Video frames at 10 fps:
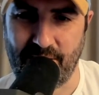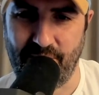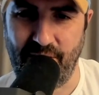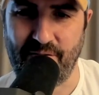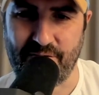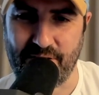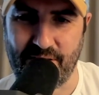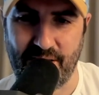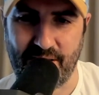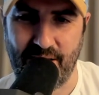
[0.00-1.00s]
of
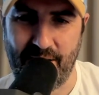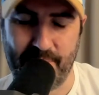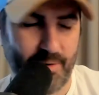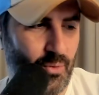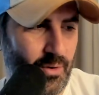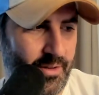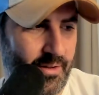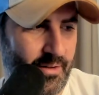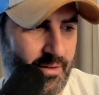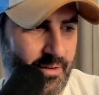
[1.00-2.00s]
everything happened all
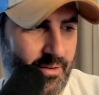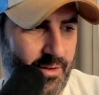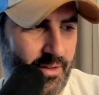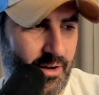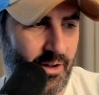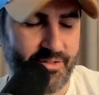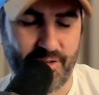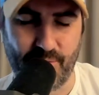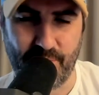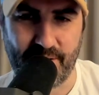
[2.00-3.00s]
in the last
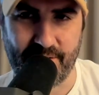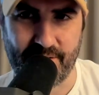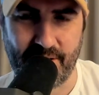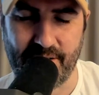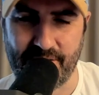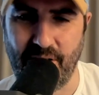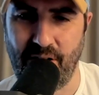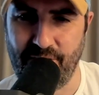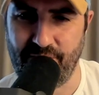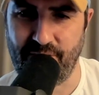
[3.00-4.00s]
2 weeks
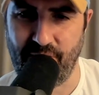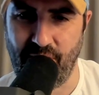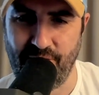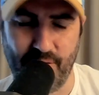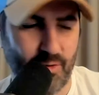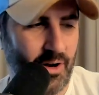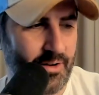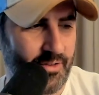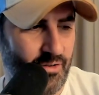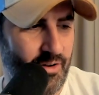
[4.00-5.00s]
I feel kind
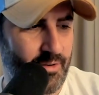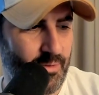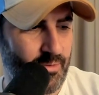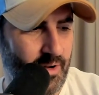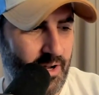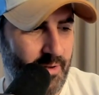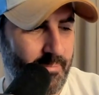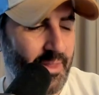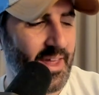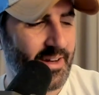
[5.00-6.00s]
of incredible.
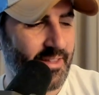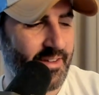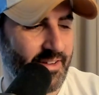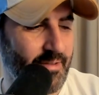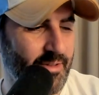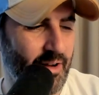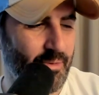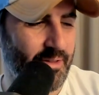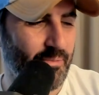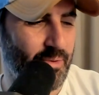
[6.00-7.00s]
But then at the same time,
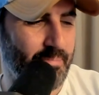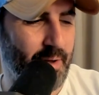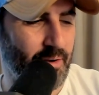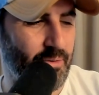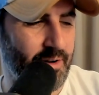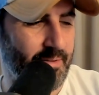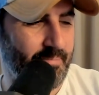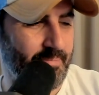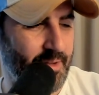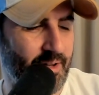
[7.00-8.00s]
with Bitcoin,
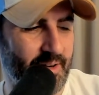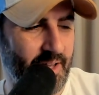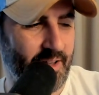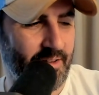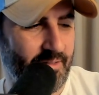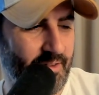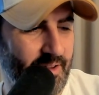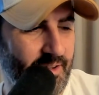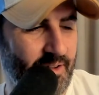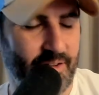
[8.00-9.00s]
you kind of get
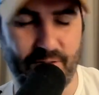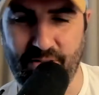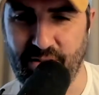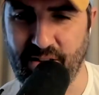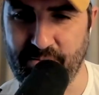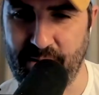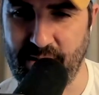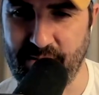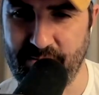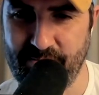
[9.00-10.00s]
used to things being